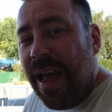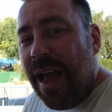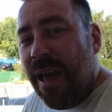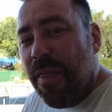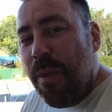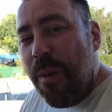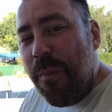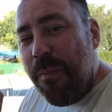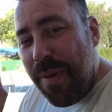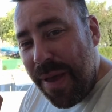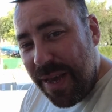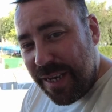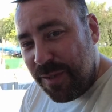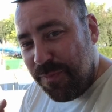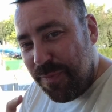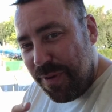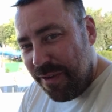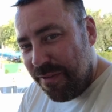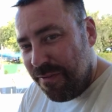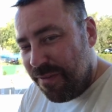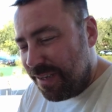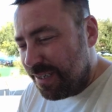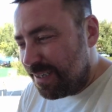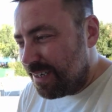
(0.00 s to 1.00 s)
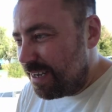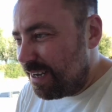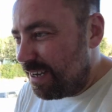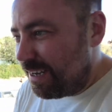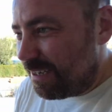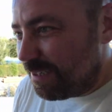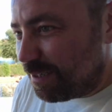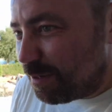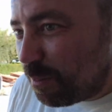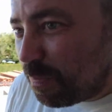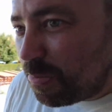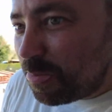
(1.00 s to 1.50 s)
And the best bit of this
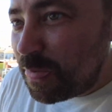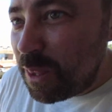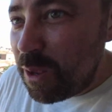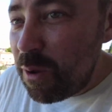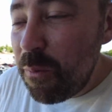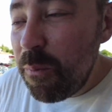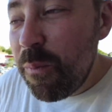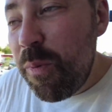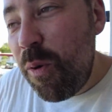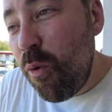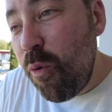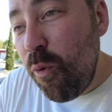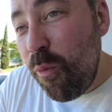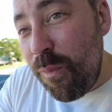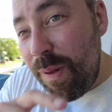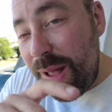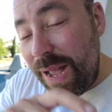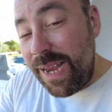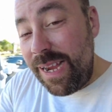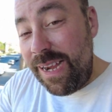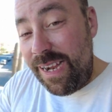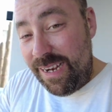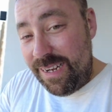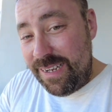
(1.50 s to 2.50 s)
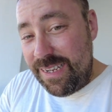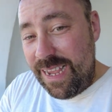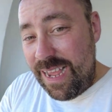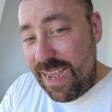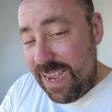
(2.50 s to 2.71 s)
is Paul paid